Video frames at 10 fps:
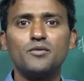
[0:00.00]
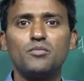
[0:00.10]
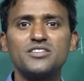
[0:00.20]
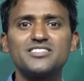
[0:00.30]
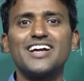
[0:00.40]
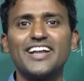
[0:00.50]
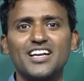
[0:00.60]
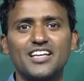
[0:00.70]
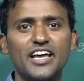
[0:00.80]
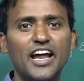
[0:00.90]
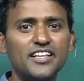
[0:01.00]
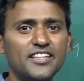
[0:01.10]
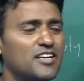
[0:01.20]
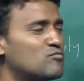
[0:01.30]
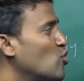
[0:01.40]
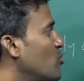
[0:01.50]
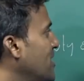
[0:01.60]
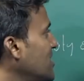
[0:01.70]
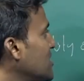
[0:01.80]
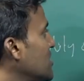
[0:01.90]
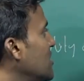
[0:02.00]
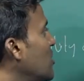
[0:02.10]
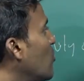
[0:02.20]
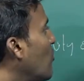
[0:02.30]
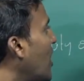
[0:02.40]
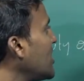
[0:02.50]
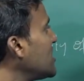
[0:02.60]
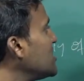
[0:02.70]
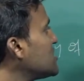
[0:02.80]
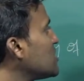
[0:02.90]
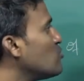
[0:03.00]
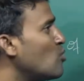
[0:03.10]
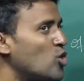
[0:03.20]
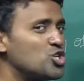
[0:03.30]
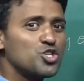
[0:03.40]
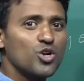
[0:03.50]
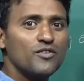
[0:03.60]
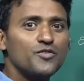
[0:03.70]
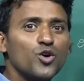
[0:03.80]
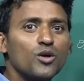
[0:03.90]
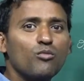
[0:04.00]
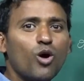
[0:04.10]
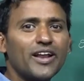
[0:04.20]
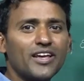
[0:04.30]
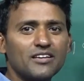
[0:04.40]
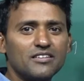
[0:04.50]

bus suddenly. At that moment, what is the motion of your body?